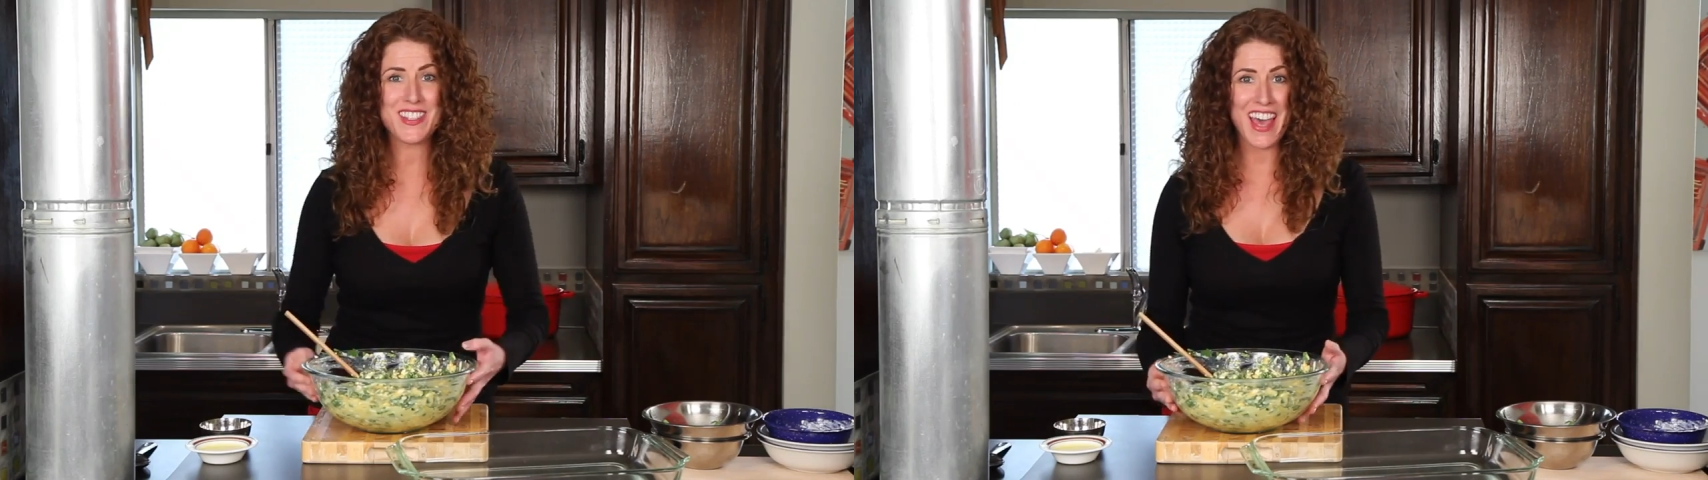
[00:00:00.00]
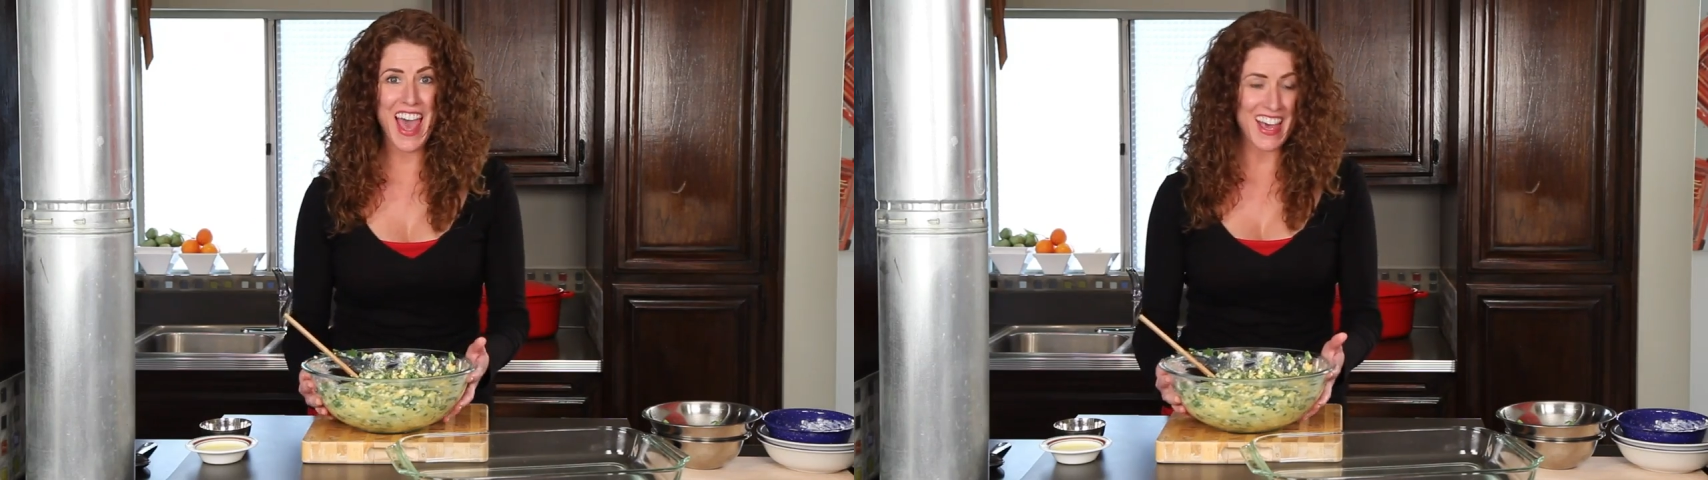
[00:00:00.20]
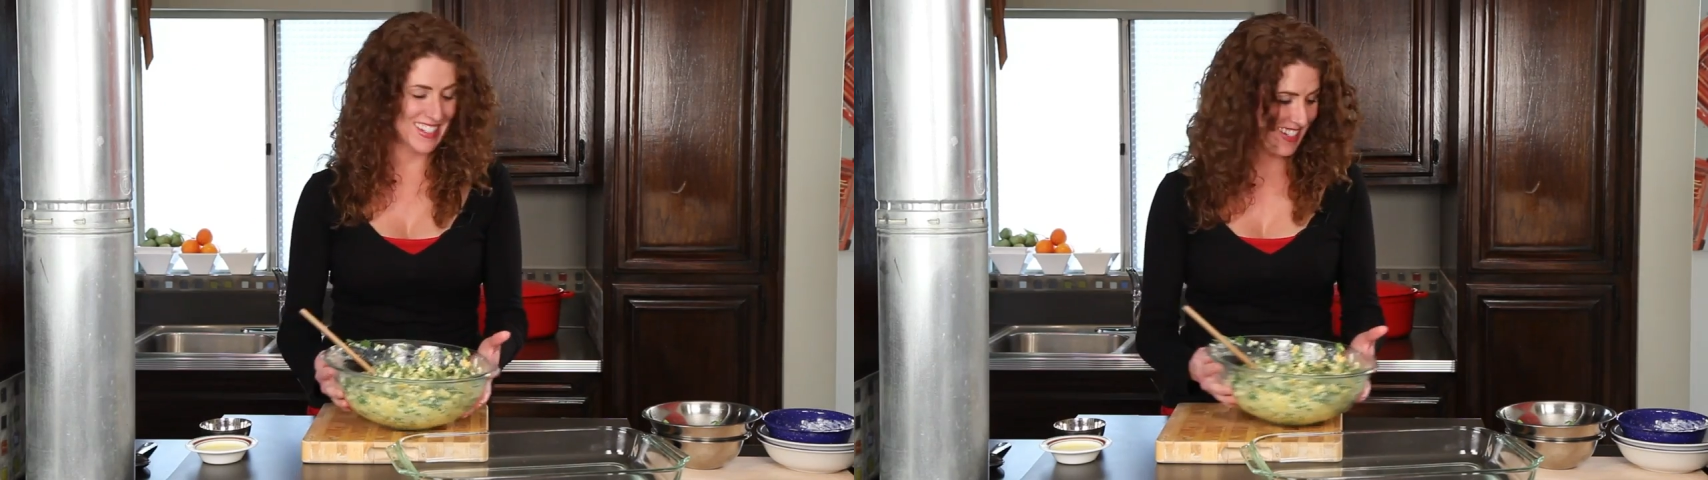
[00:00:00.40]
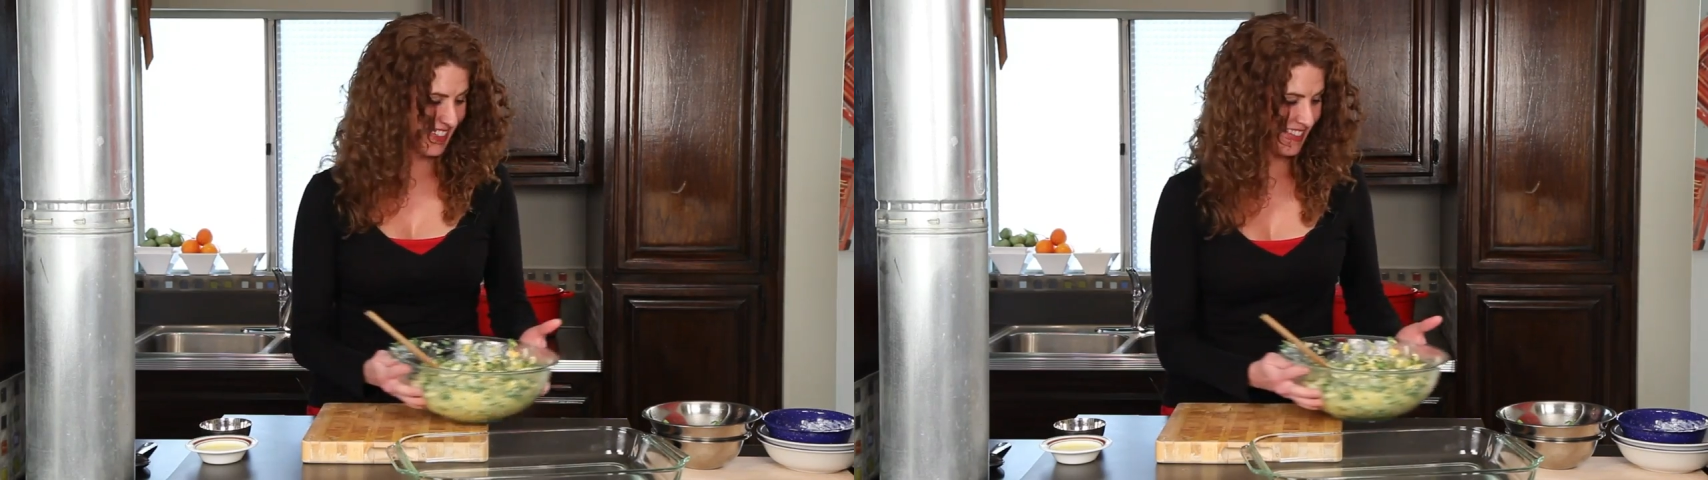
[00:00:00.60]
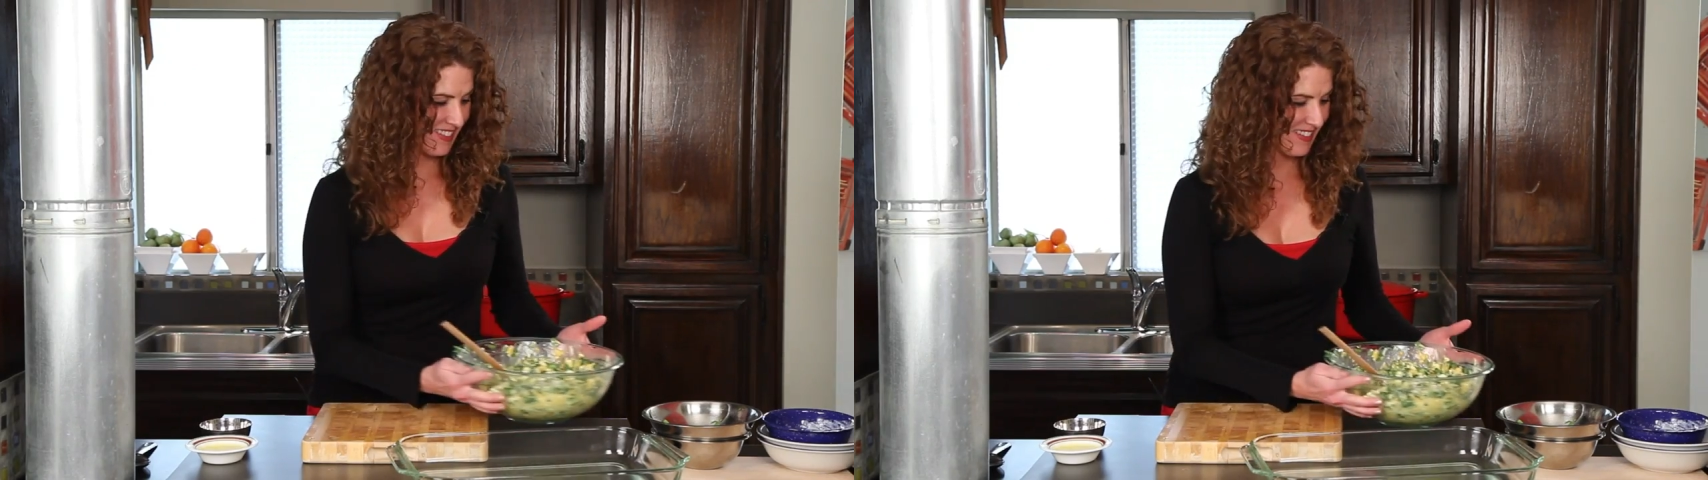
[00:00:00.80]
that?
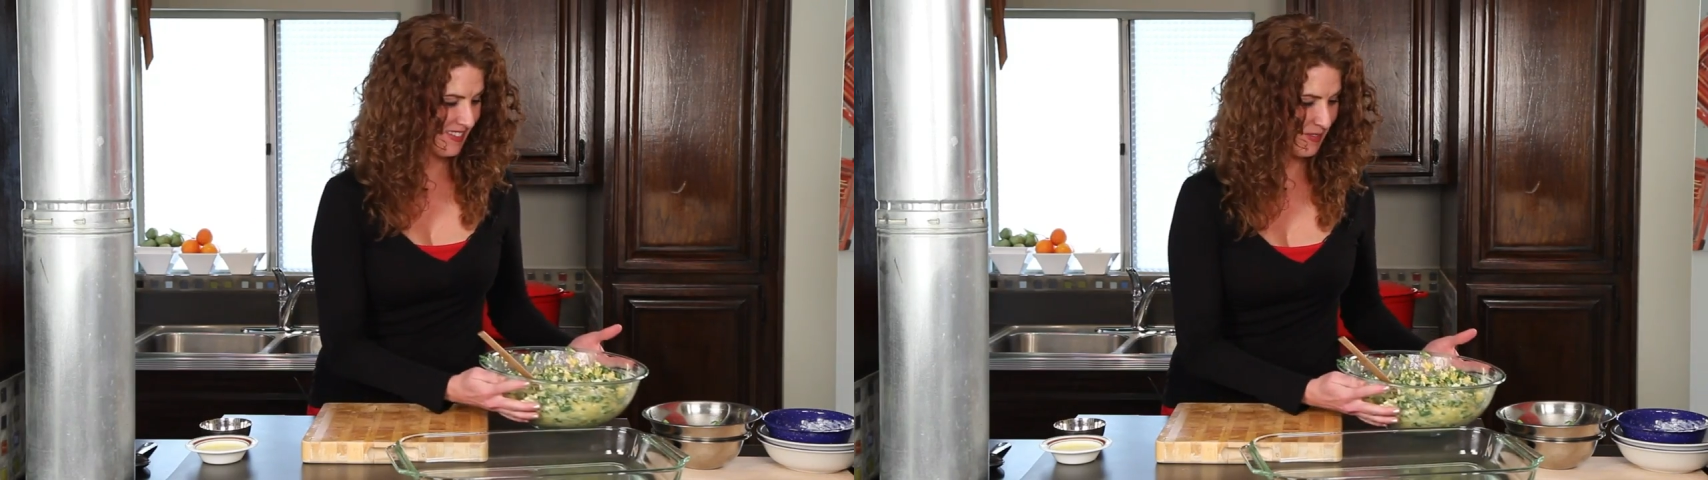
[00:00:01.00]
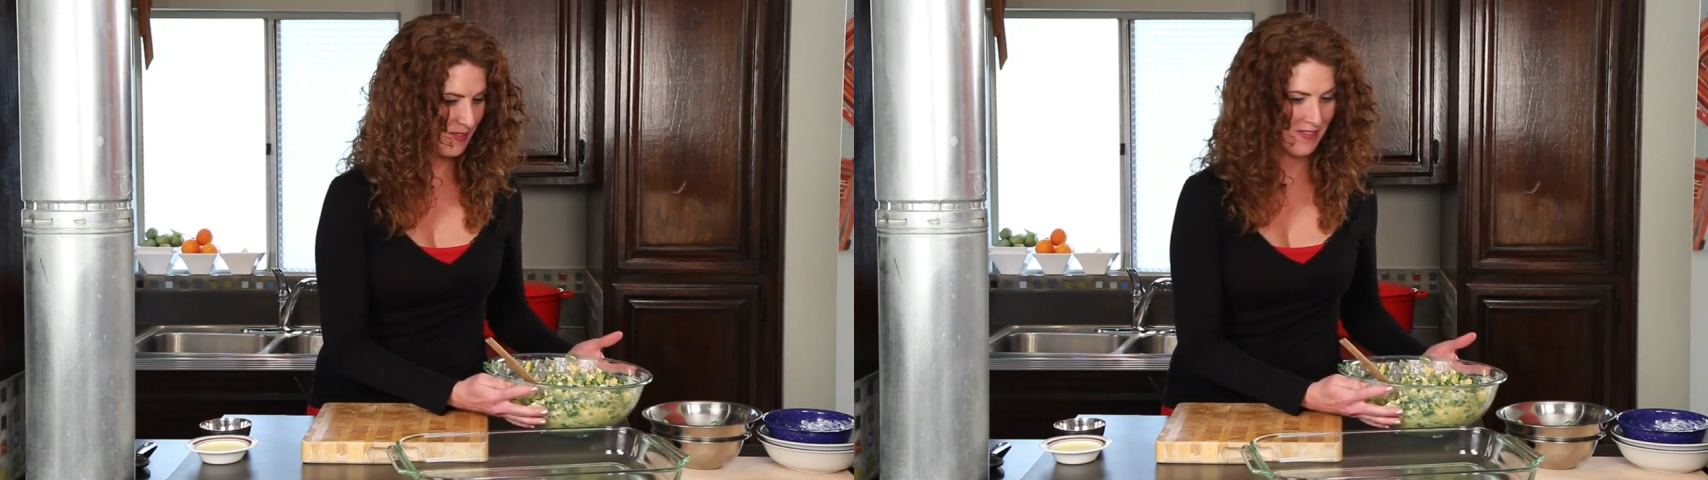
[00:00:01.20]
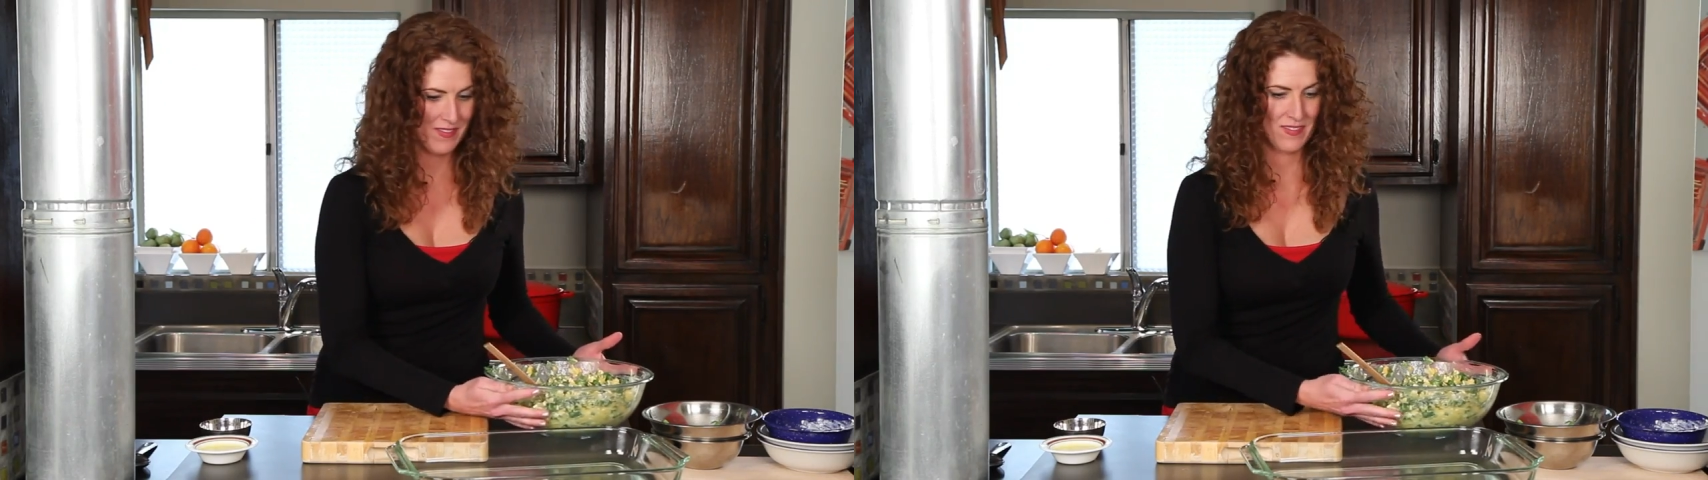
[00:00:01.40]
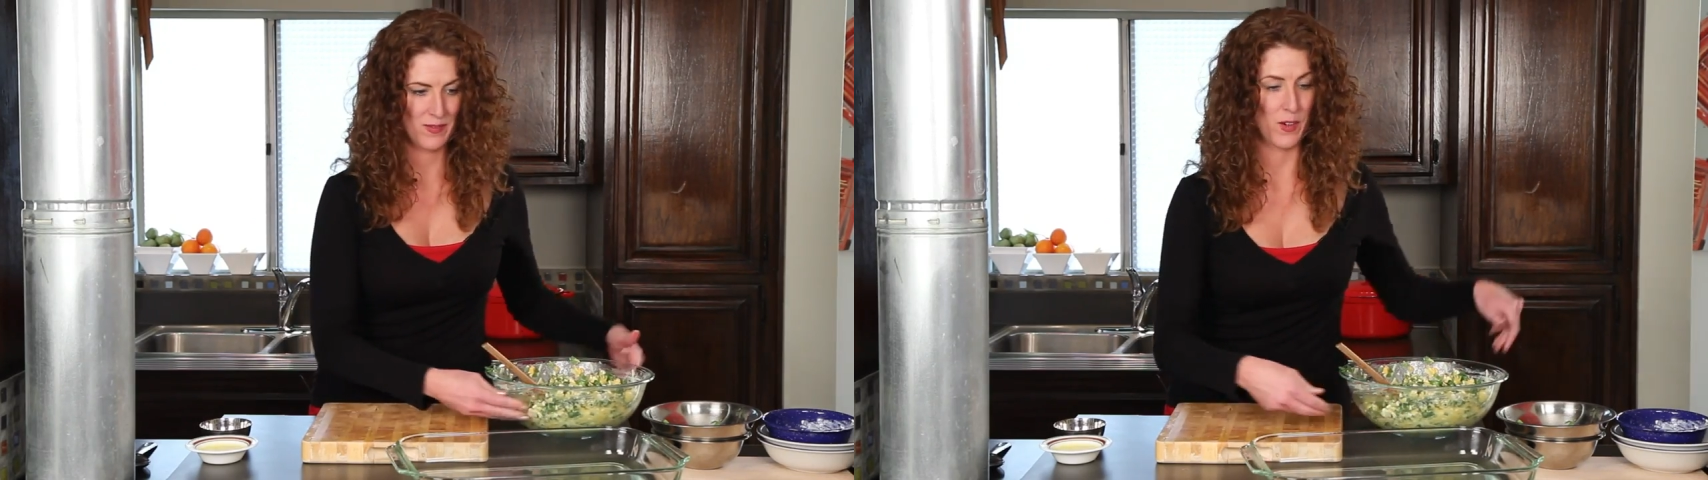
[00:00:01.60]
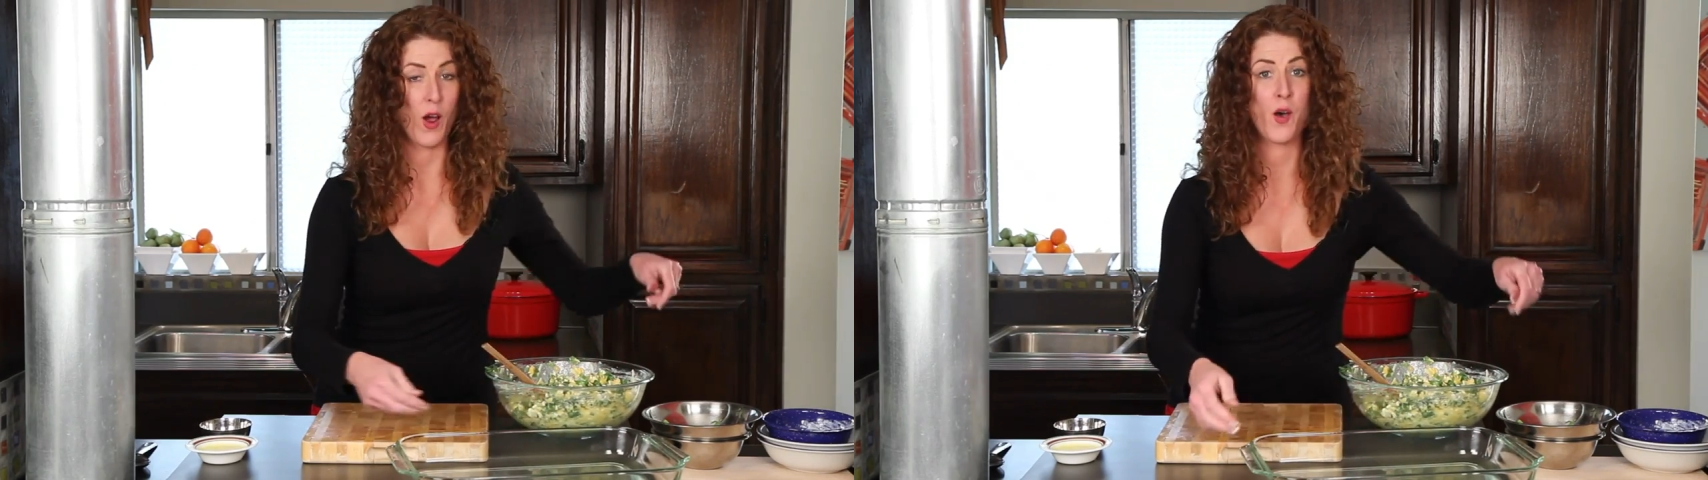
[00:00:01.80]
We're